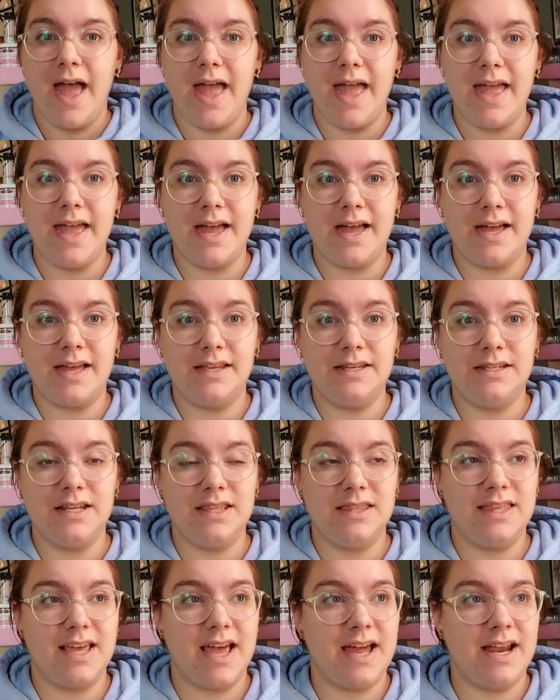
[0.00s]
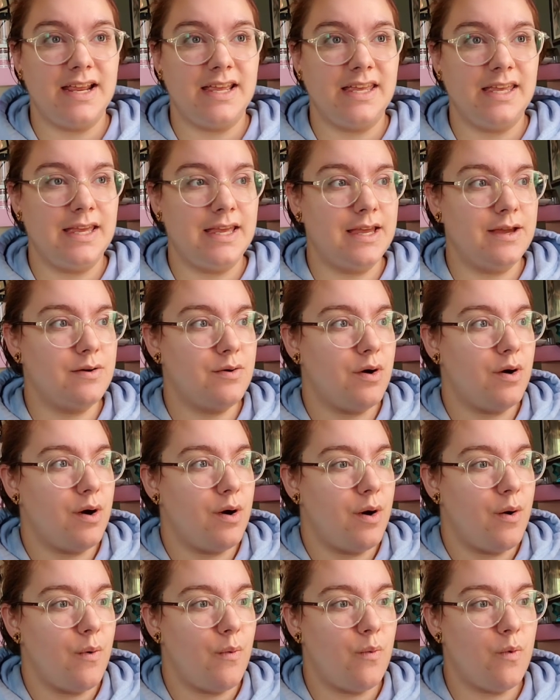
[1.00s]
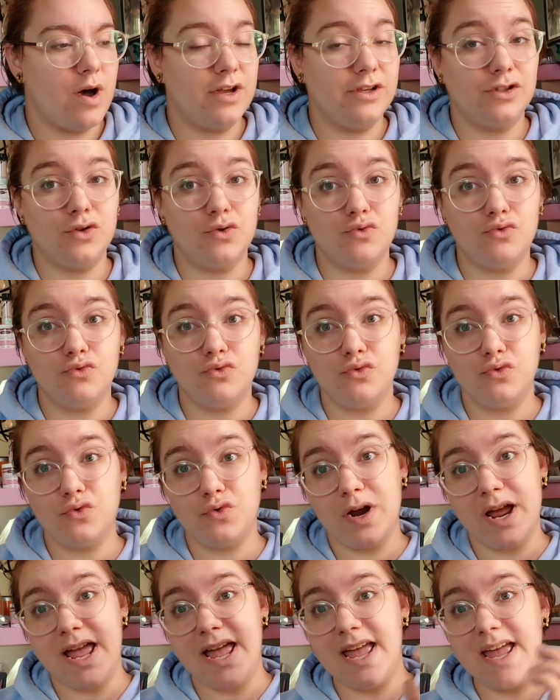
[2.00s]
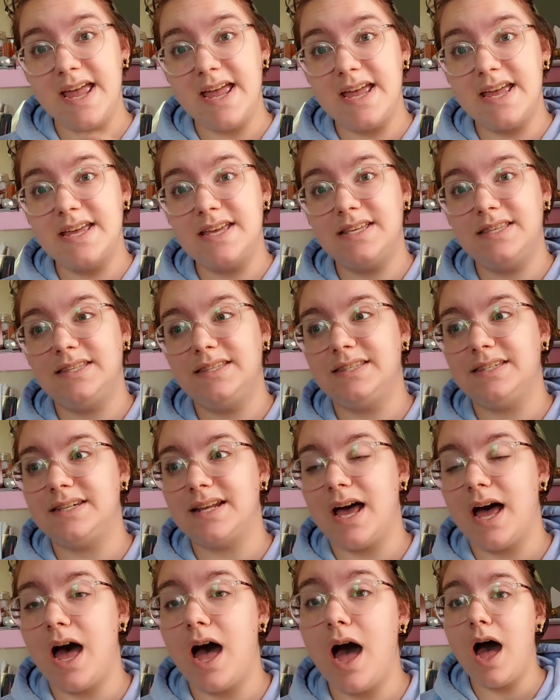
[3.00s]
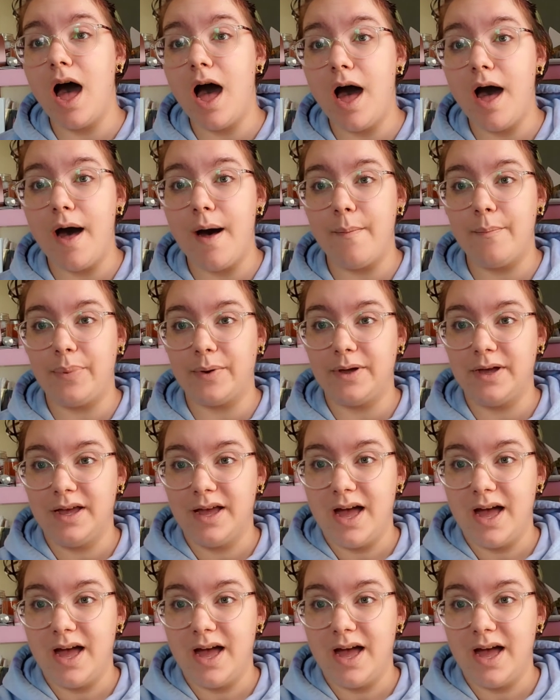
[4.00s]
and that he was raised up